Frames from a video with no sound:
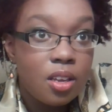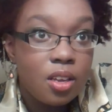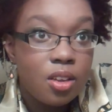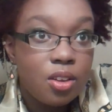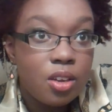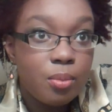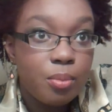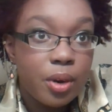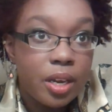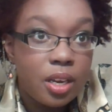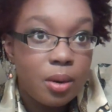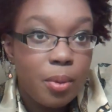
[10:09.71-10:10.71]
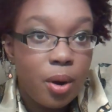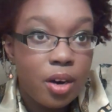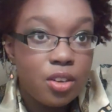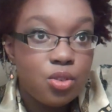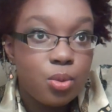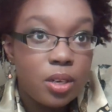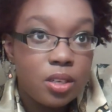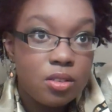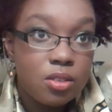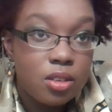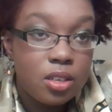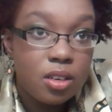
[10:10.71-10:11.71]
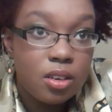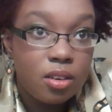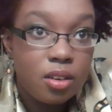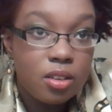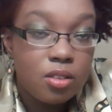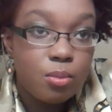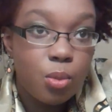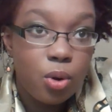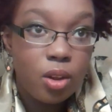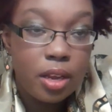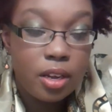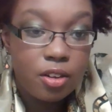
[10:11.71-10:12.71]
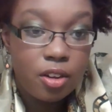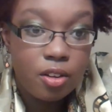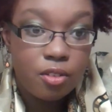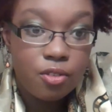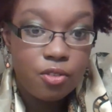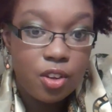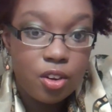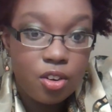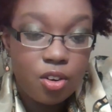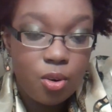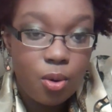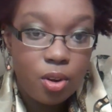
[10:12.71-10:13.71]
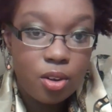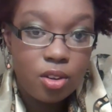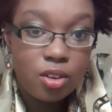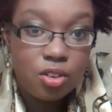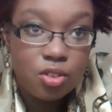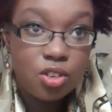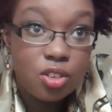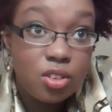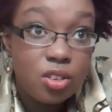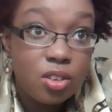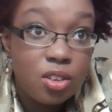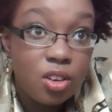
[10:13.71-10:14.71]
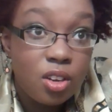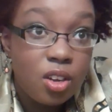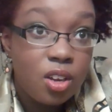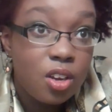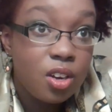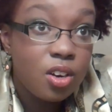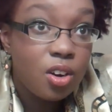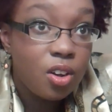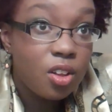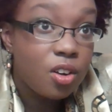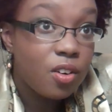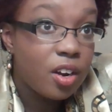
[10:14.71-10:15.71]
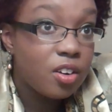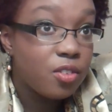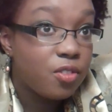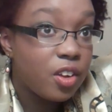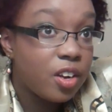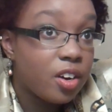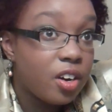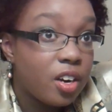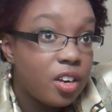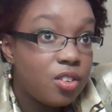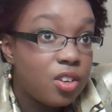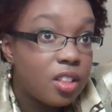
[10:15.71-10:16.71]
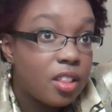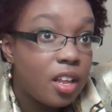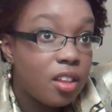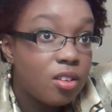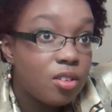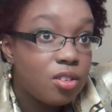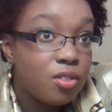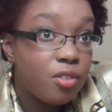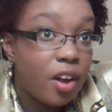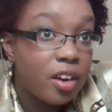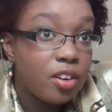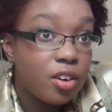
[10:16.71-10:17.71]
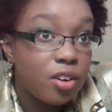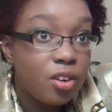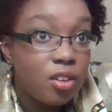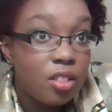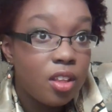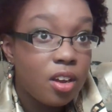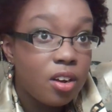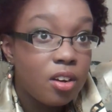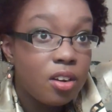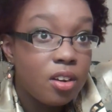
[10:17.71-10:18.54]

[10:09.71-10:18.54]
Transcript: You can break it apart and twist. It's more like a finger coil, and you just curl it around your finger and you get that little defined curl in there.